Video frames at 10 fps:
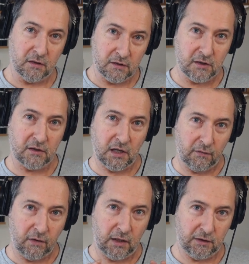This is kind
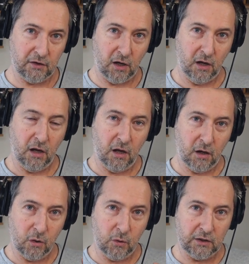of like this
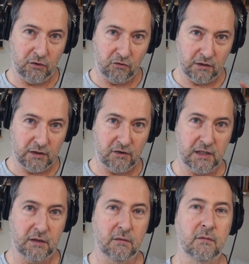holy
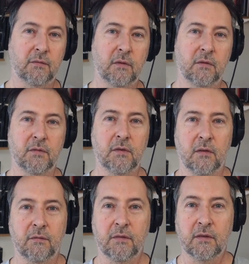trinity of, of,
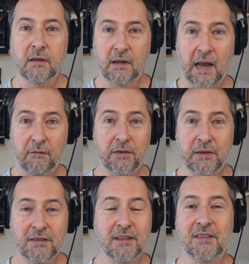of
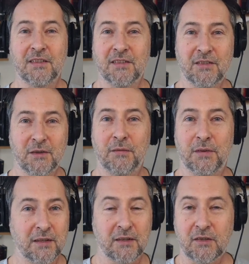everything that's
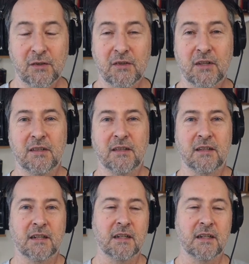Soviet, that's socialistic.